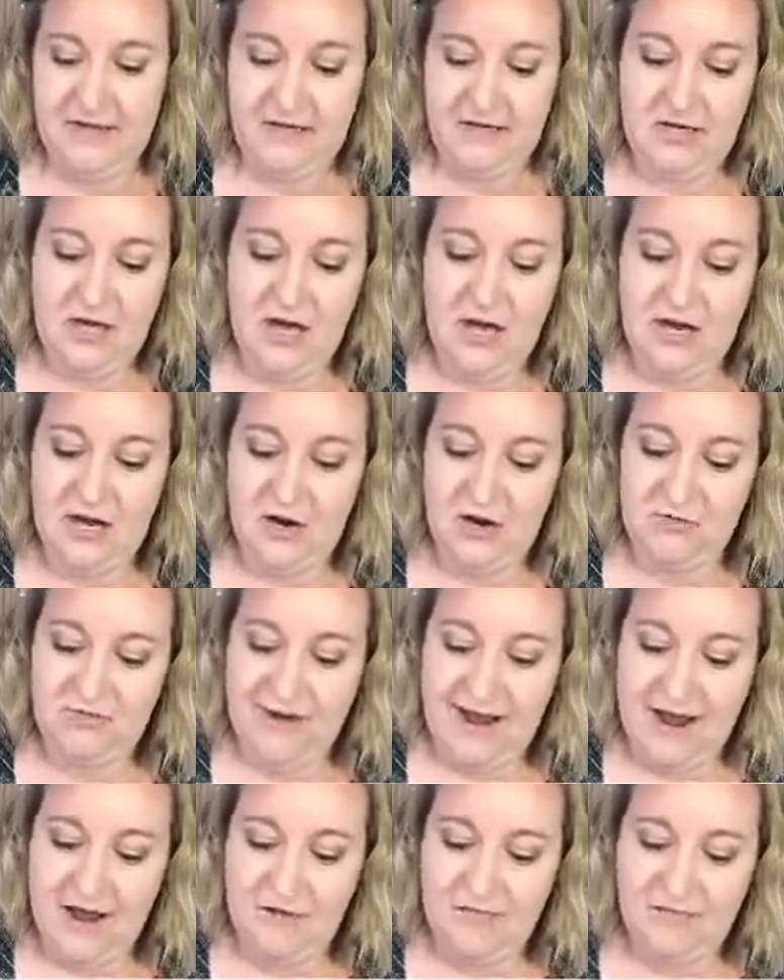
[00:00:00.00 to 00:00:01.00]
cut
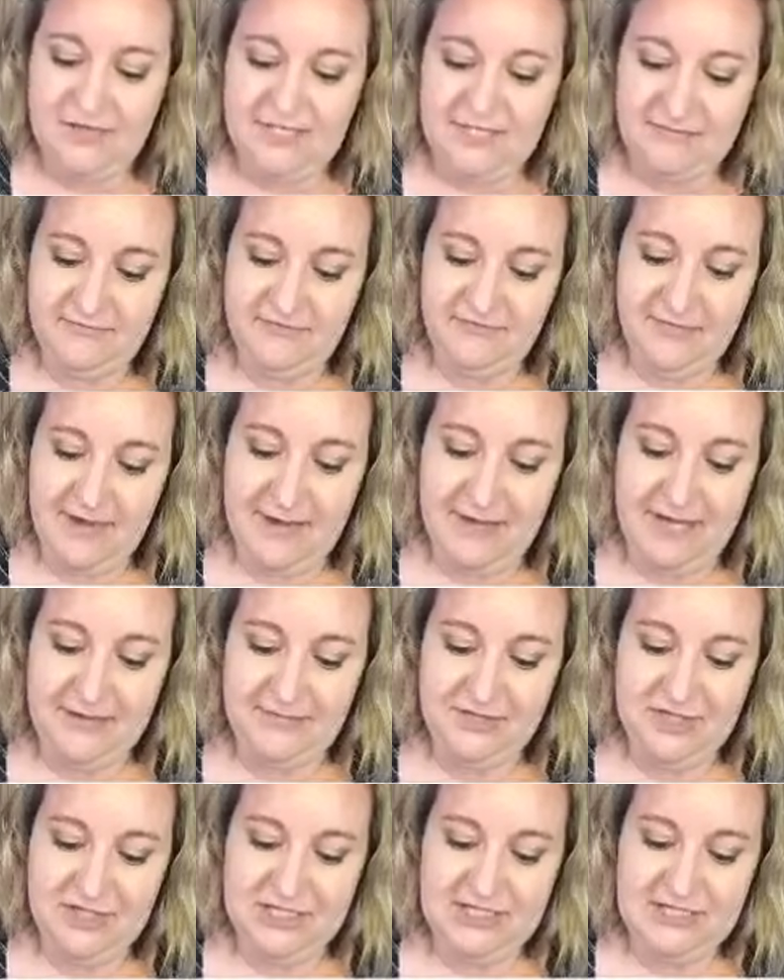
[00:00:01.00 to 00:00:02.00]
around some of my
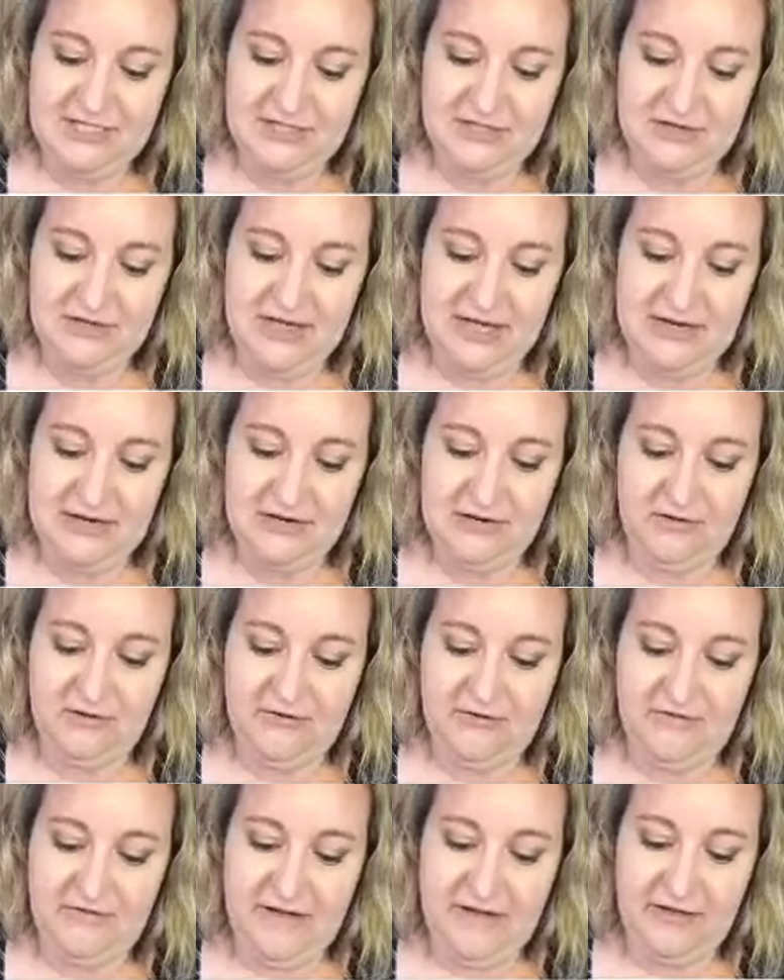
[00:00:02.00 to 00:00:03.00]
images so that it'll
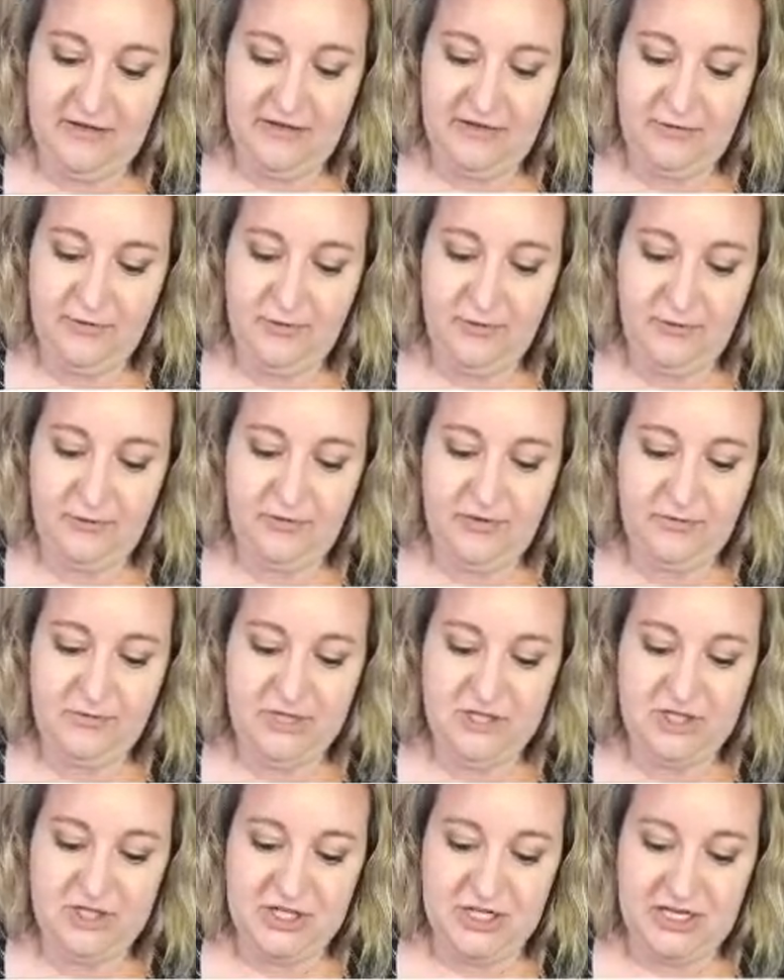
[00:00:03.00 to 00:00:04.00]
fit through the
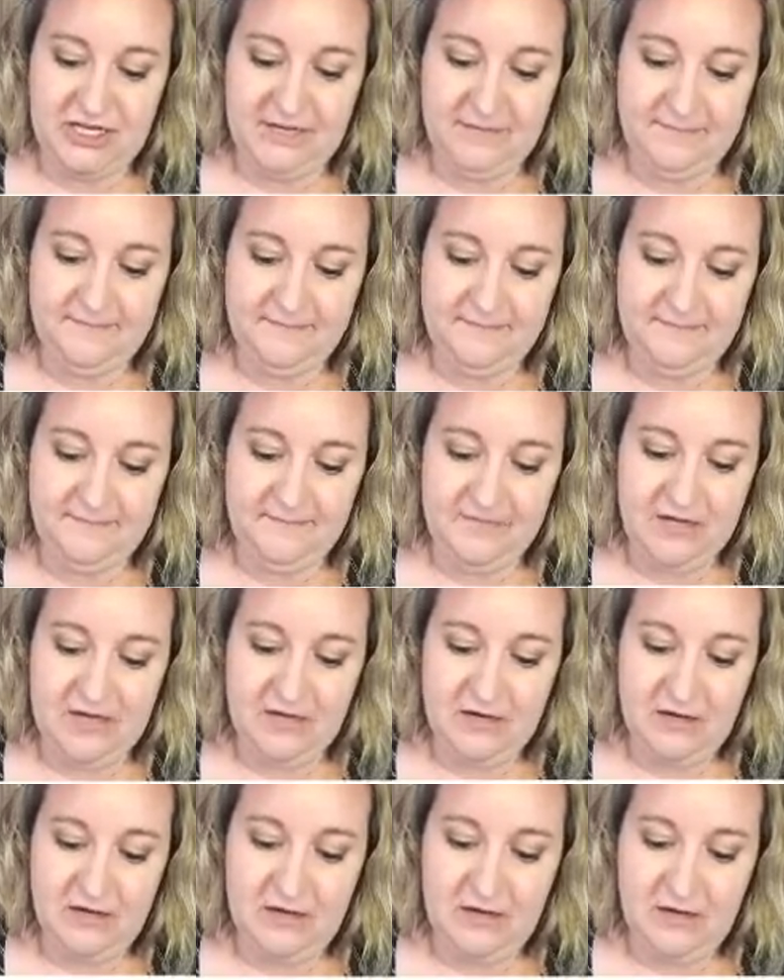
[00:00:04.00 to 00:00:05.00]
machine.
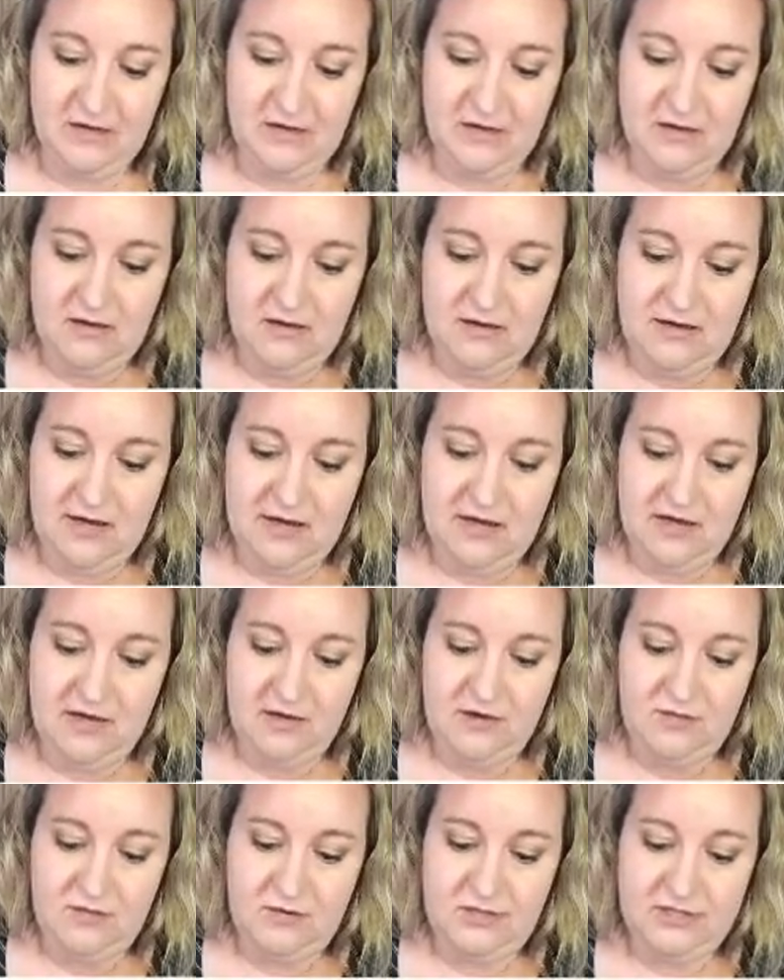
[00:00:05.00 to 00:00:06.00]

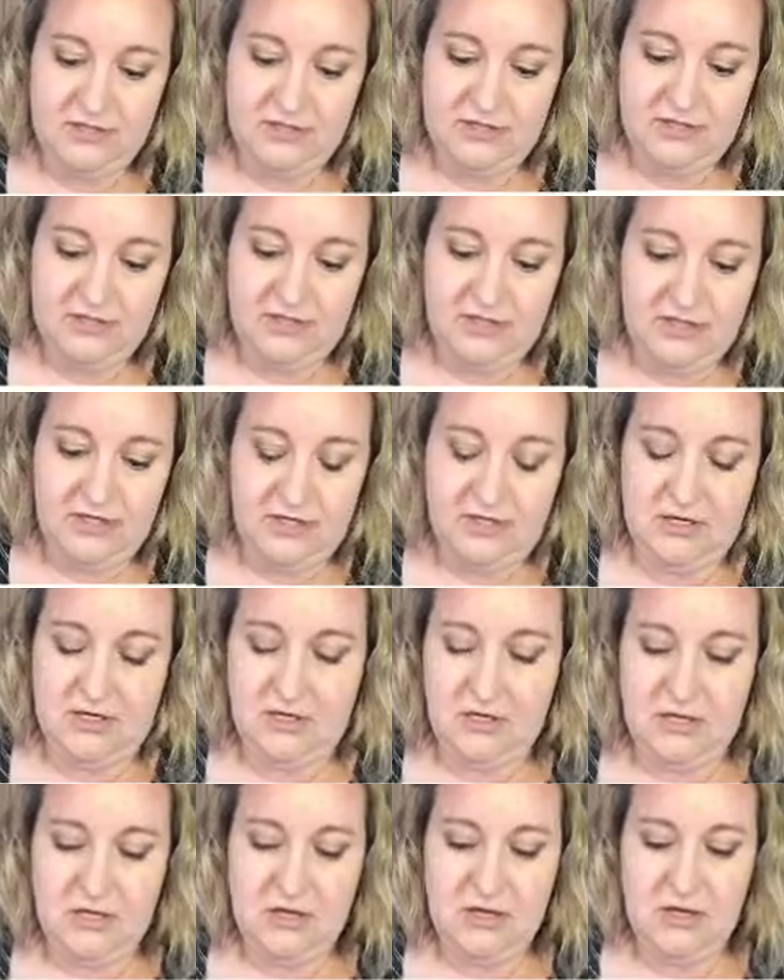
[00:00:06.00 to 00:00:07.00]
And we're just gonna
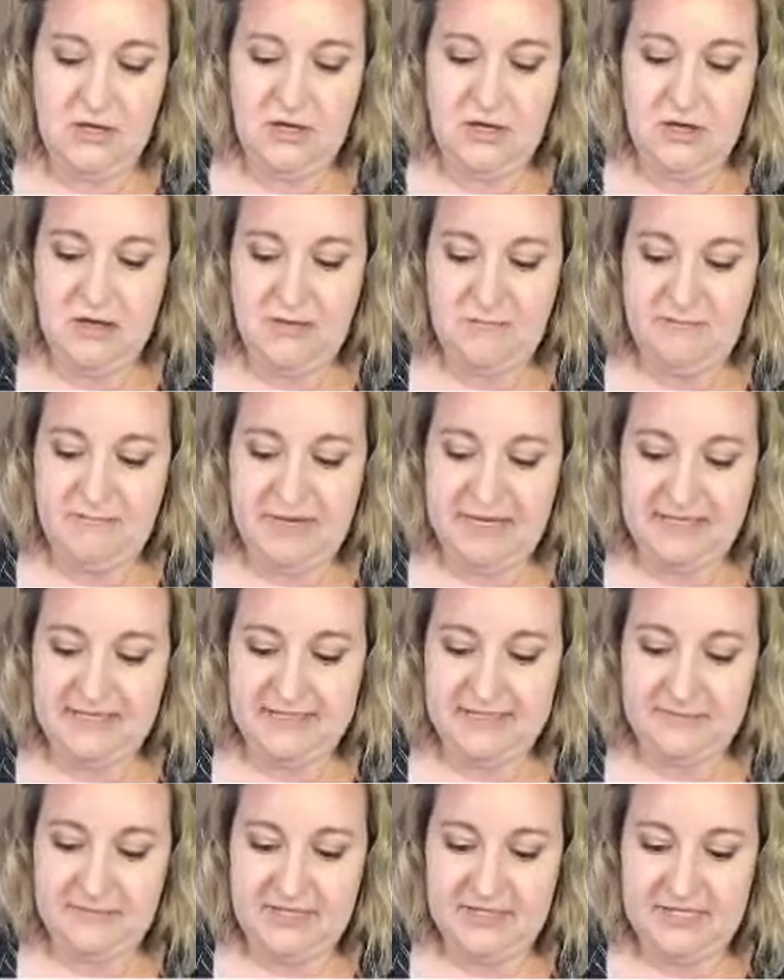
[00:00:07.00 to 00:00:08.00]
pick
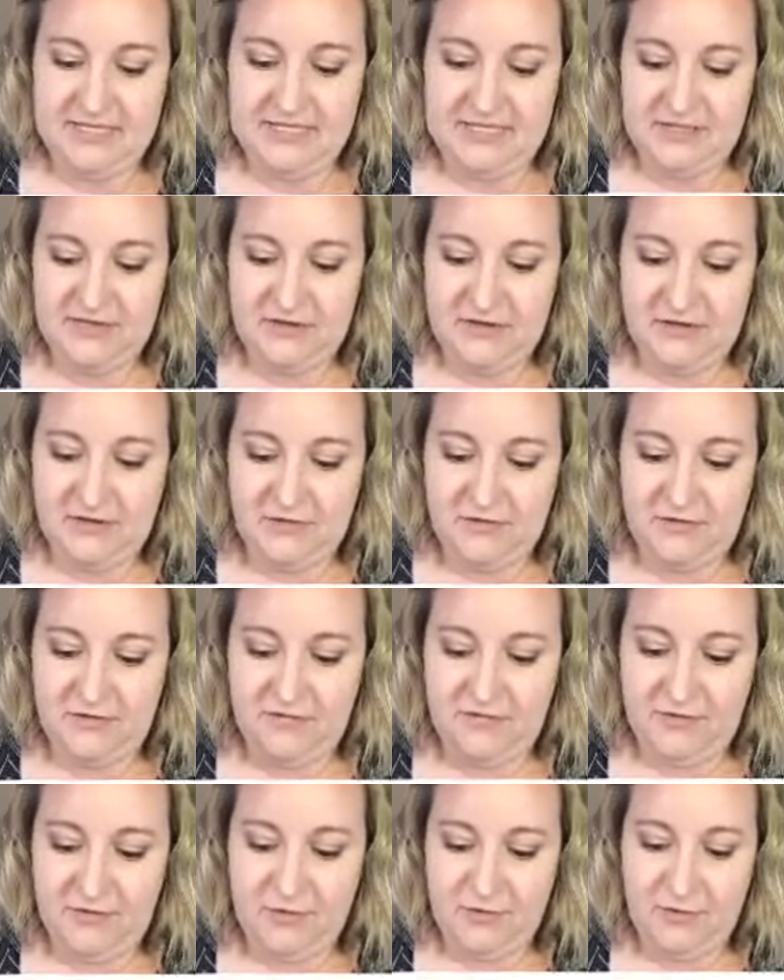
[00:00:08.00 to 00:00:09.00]
some of these
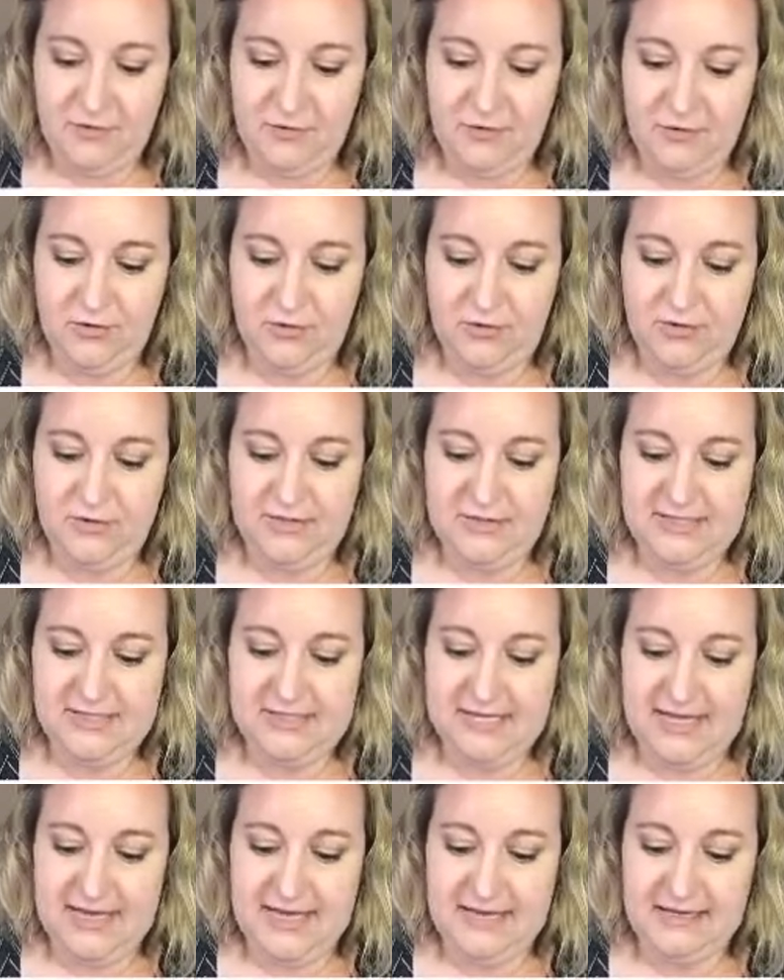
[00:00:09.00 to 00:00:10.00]
florals
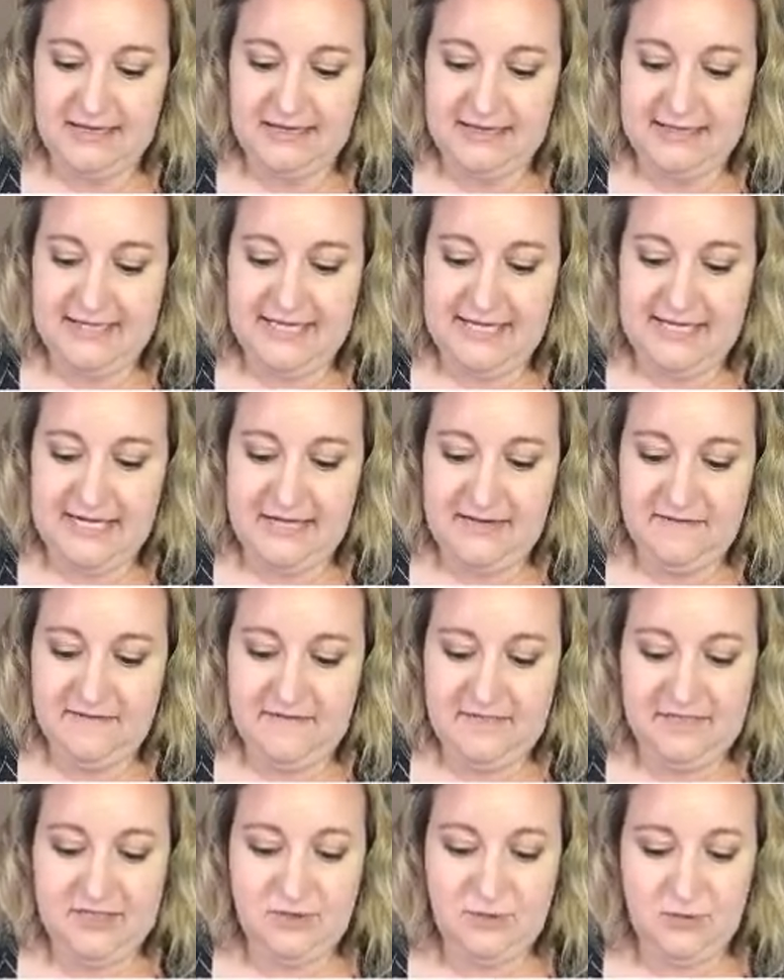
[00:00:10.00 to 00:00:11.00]
and
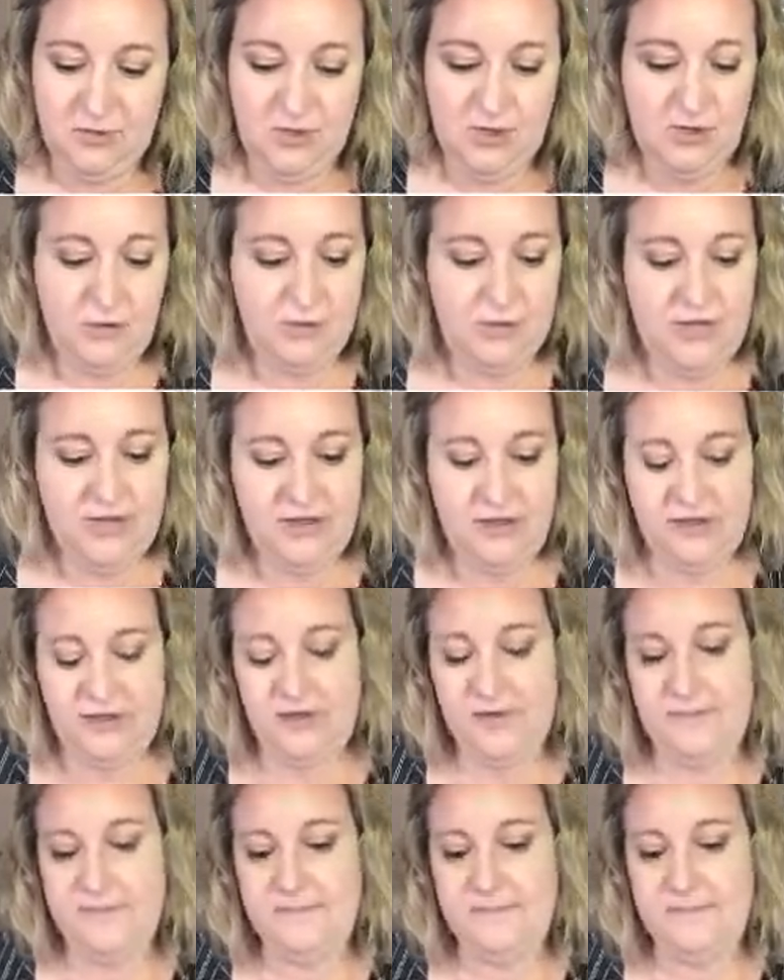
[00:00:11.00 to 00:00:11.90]
leaves to work with.